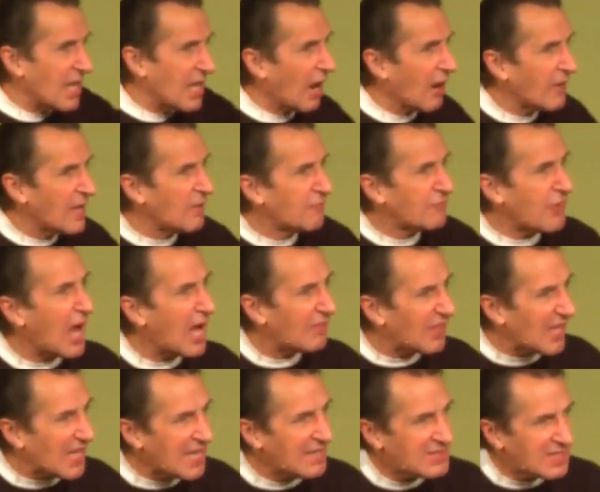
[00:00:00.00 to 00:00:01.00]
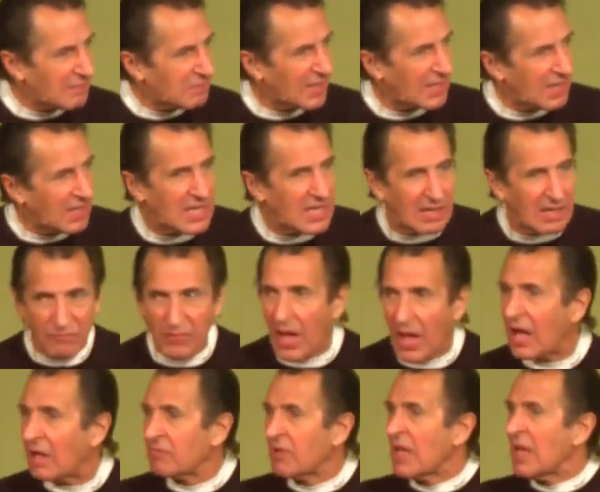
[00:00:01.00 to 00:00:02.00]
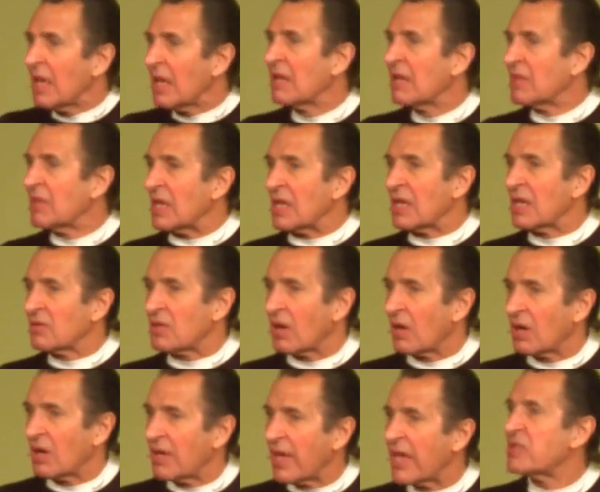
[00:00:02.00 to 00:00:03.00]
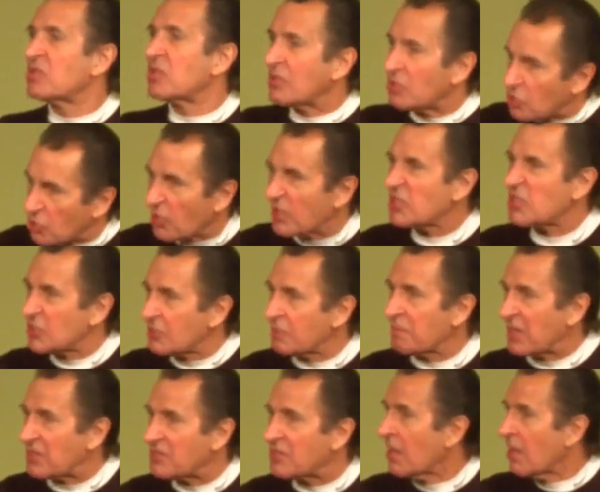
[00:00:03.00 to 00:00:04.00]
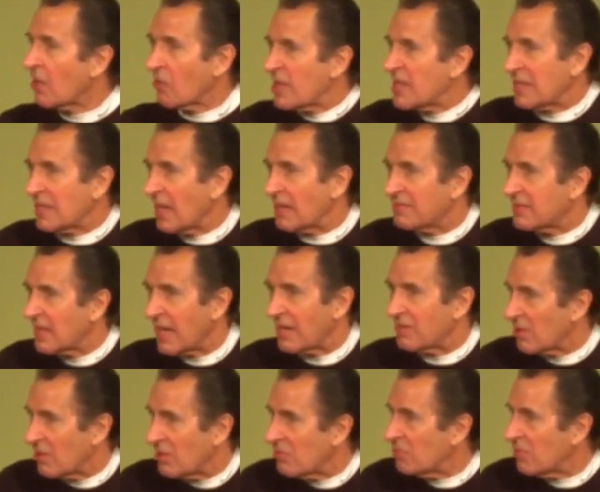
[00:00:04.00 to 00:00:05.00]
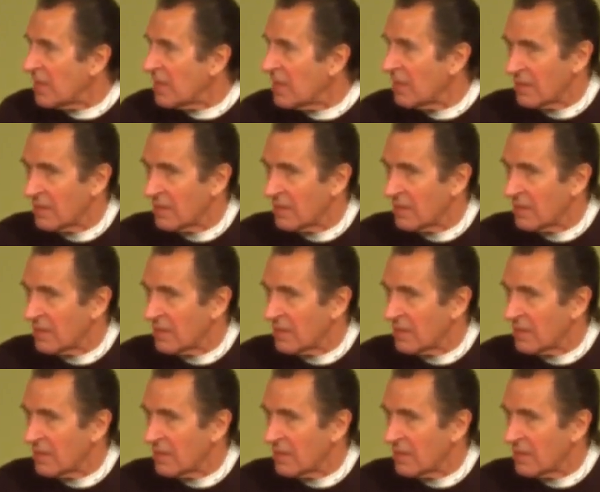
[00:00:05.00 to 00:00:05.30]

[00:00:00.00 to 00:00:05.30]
are involved, intimately involved in the incarnation. Christmas, we get that, don't we?